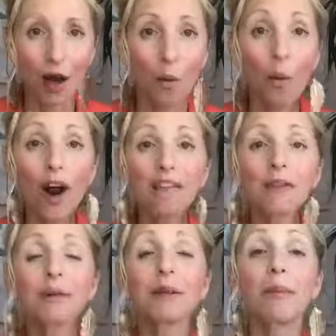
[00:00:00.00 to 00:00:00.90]
What if
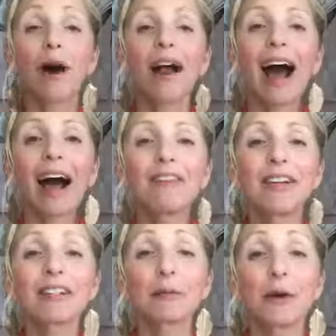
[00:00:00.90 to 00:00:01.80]
it was about having
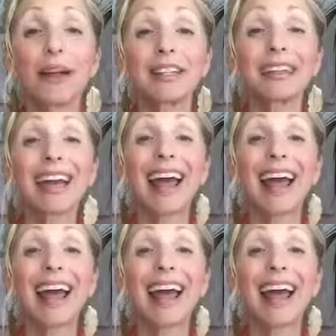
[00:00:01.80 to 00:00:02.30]
experiences?